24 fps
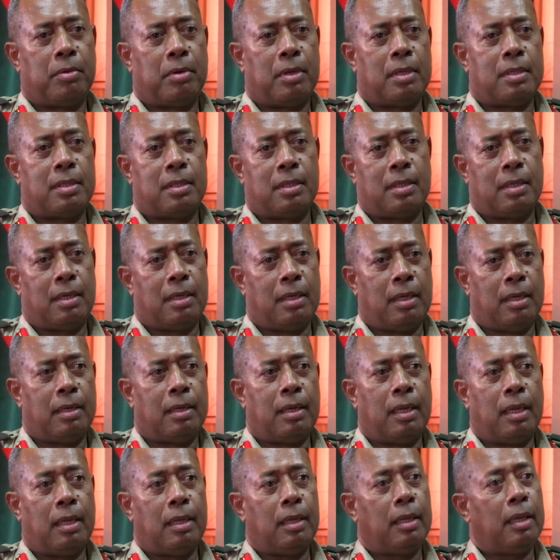an
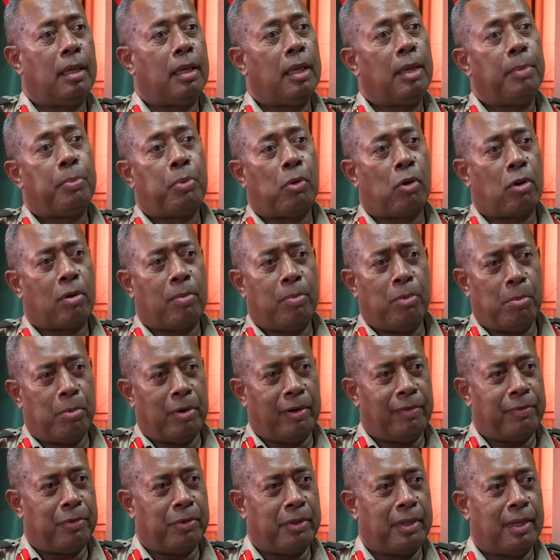epoch
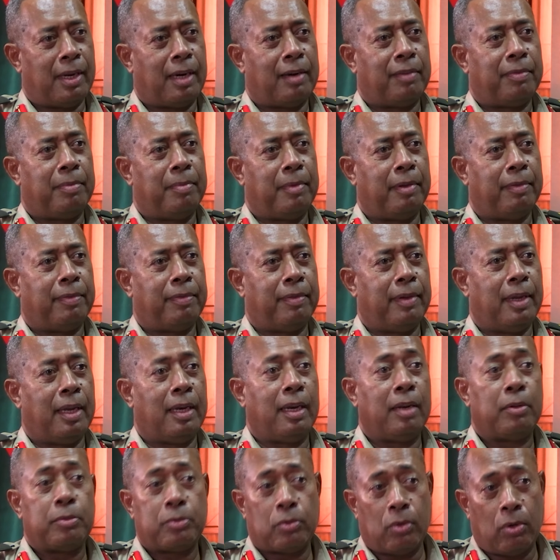moment for the RFMF
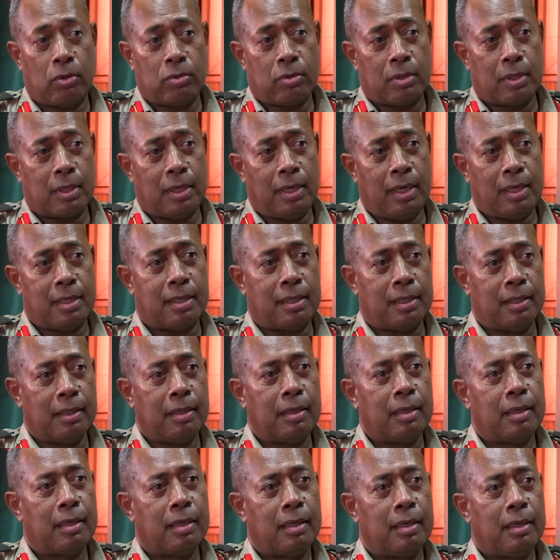and also the nation,
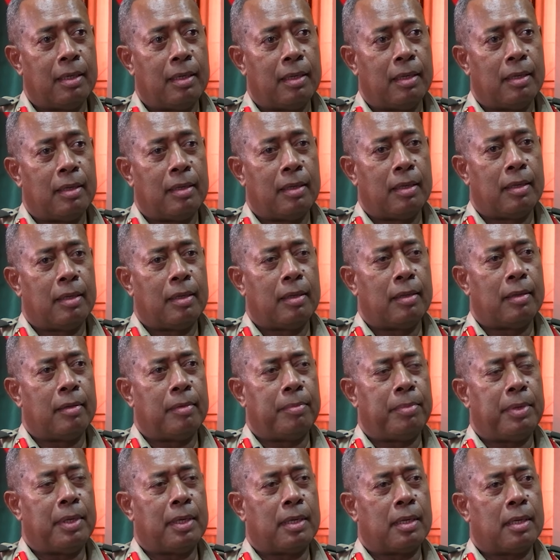
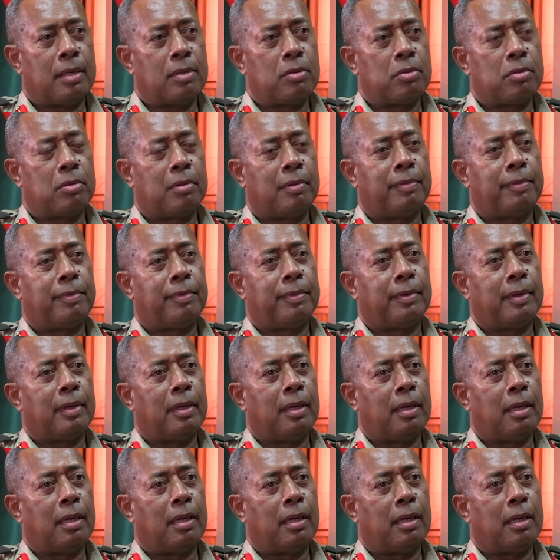because of
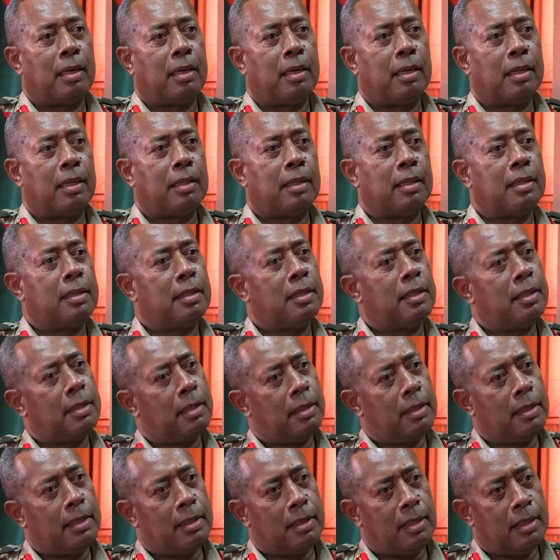the
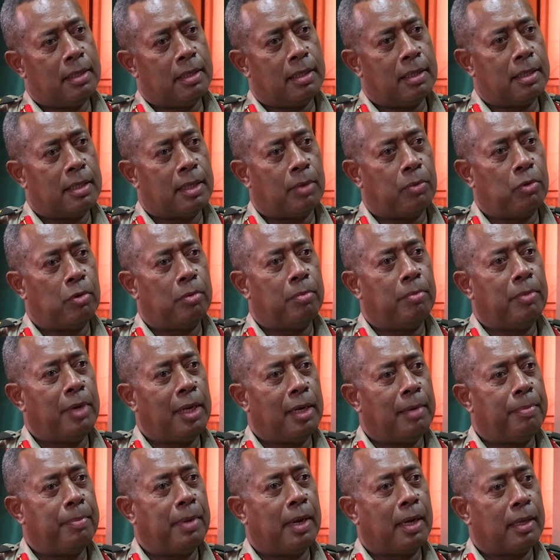decisions that were
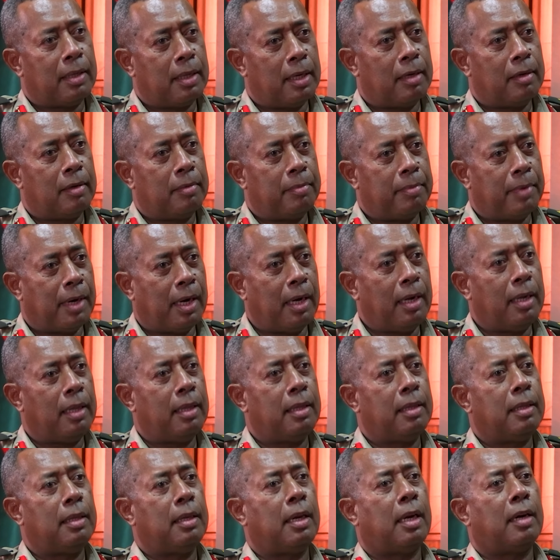made back then by
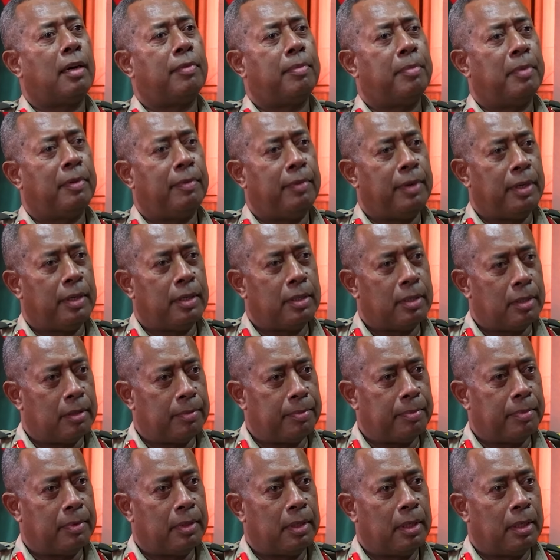the RFMF leadership.
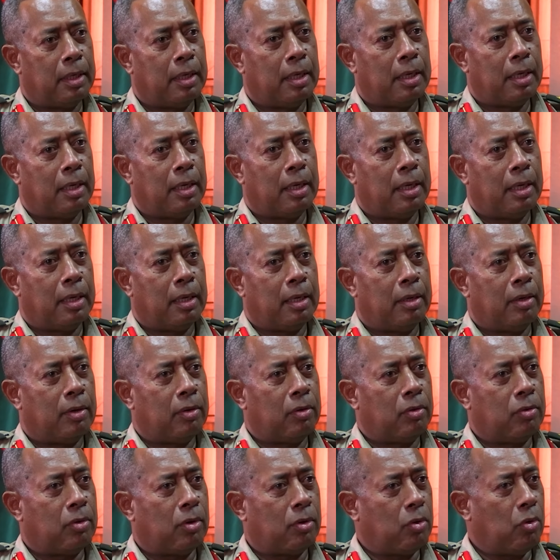
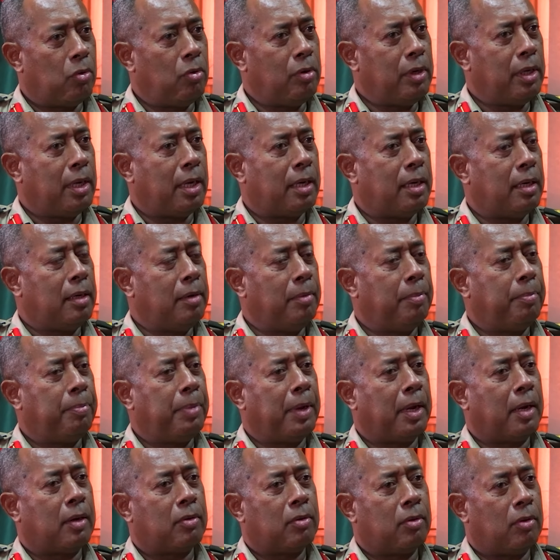Not only had an
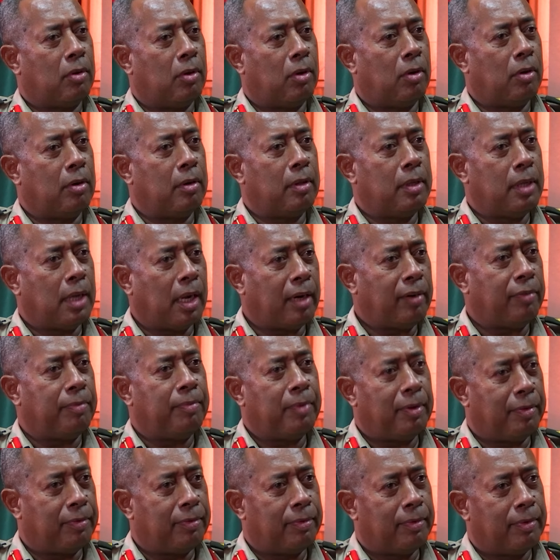impact on the
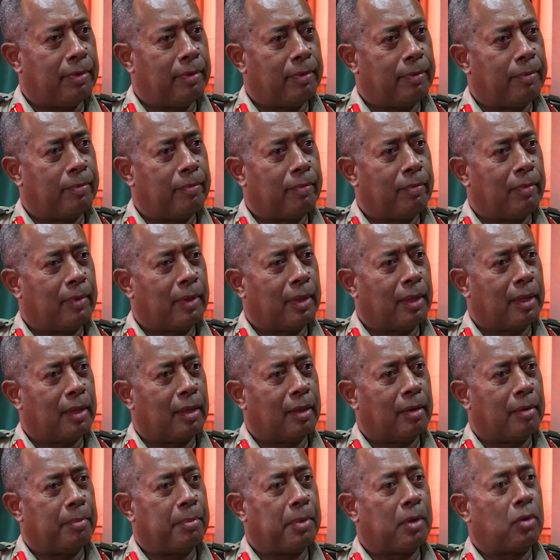RFMF,
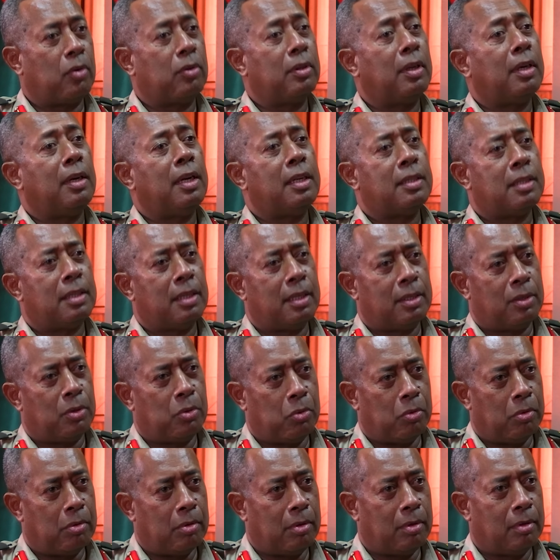but on the nation as a
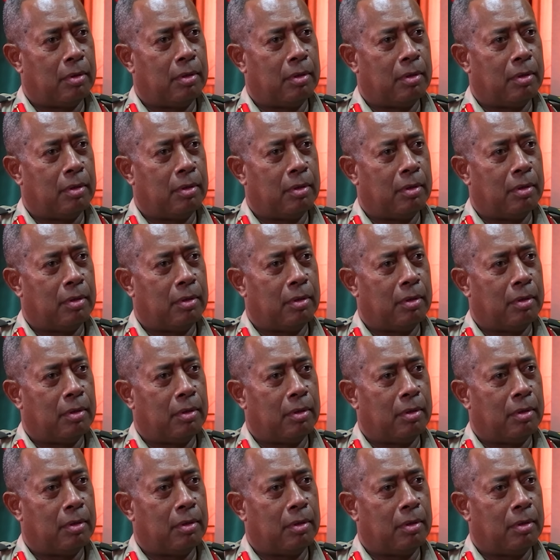whole.